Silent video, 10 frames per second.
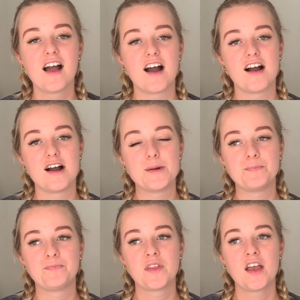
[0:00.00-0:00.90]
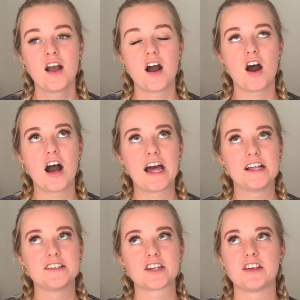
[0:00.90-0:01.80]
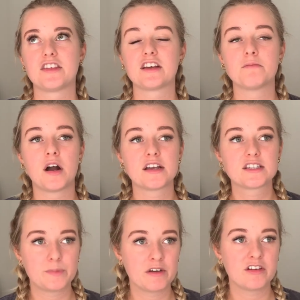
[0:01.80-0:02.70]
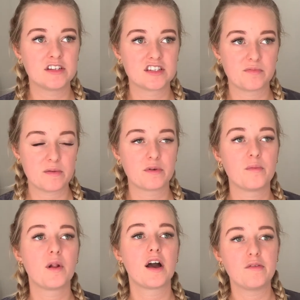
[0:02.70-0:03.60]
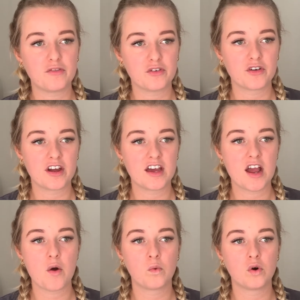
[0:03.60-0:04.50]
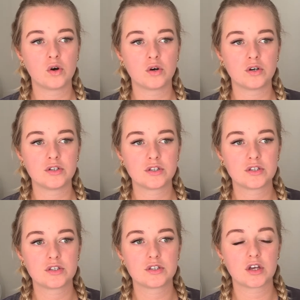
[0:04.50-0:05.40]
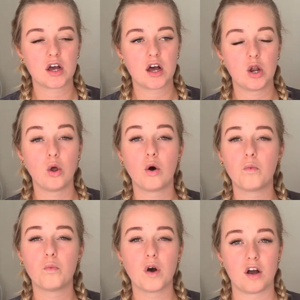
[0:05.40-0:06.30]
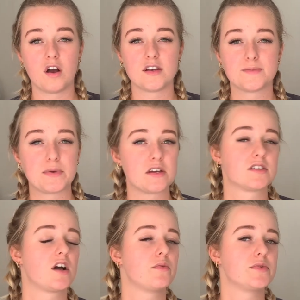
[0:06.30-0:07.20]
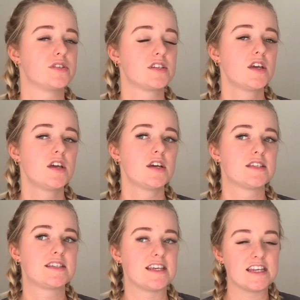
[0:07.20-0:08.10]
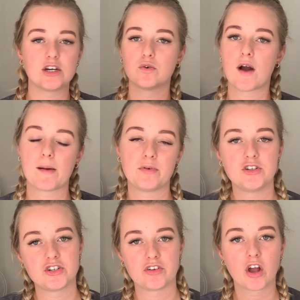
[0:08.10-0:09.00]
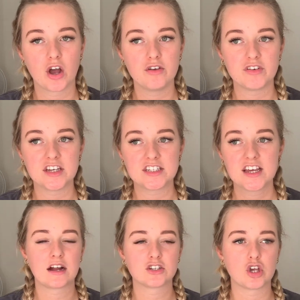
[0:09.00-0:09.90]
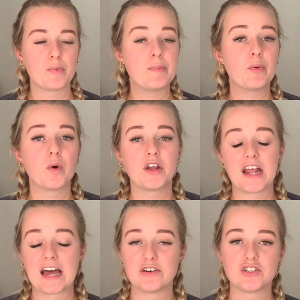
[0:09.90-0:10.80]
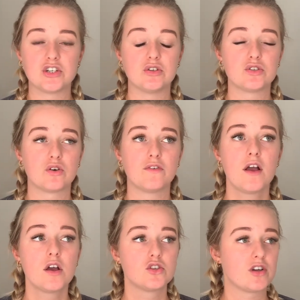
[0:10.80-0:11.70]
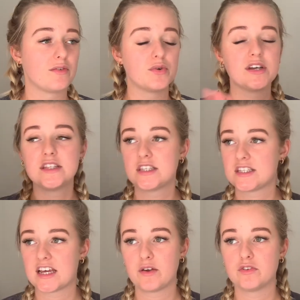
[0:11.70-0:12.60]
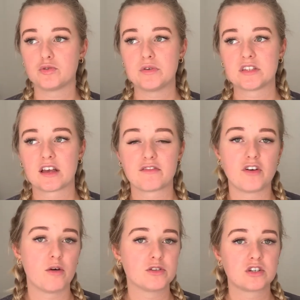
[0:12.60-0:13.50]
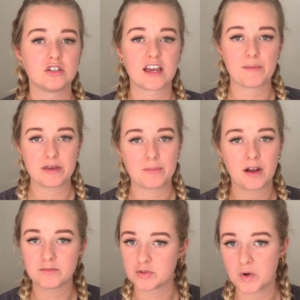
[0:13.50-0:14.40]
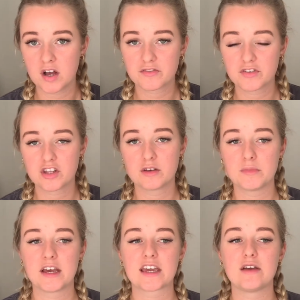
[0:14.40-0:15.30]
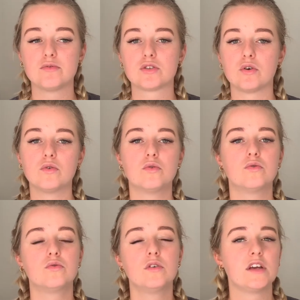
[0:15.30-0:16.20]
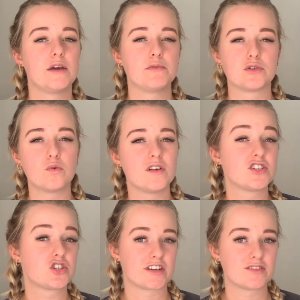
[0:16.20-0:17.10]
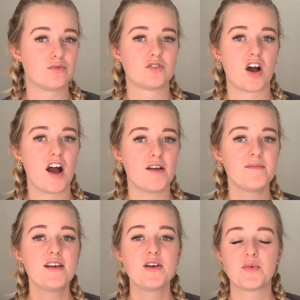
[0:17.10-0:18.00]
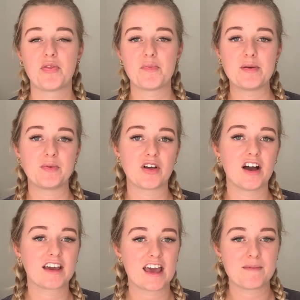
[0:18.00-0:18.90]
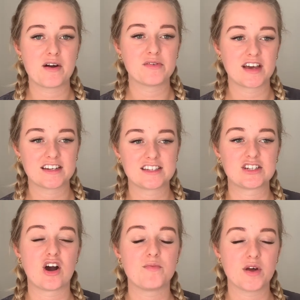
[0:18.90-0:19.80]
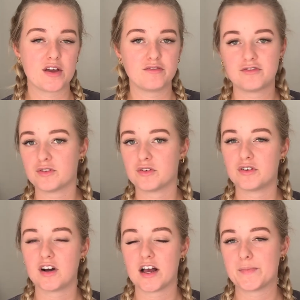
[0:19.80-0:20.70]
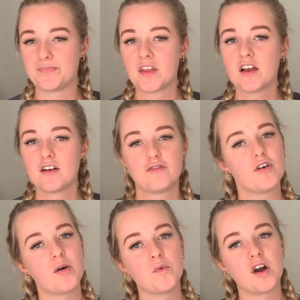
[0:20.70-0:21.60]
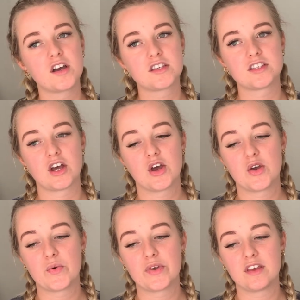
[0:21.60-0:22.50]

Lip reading: And I think my experience of people applying for it was a lot worse because I was seeing it all happen during COVID. So people weren't allowed to sort of travel interstate, which means like farmers couldn't get people up to work for them. Like, it was all a stressful time when the people that I came out with had to start applying for farm work. So I